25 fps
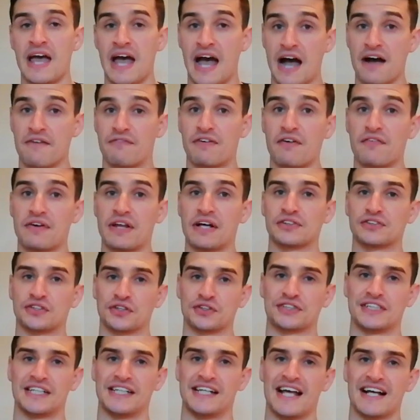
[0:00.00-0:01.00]
For everyone else,
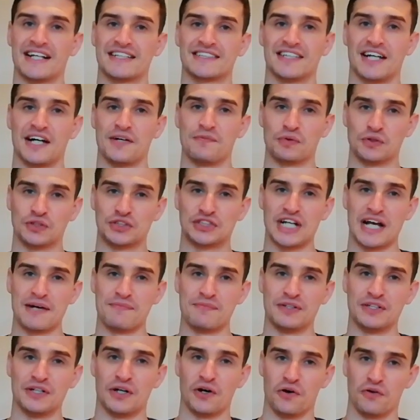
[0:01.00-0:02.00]
I'll see you next time on
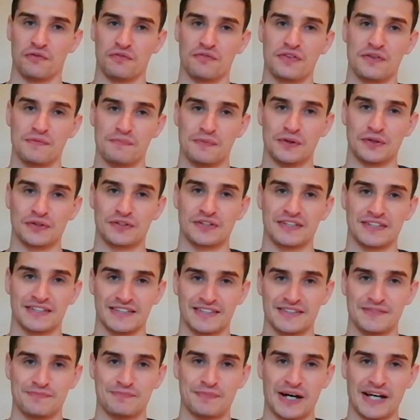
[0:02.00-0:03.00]
Chairman of the Board.
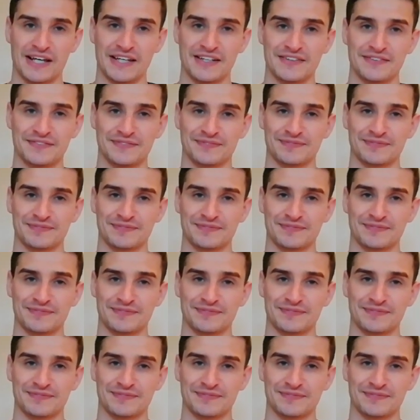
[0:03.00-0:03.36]
Bye.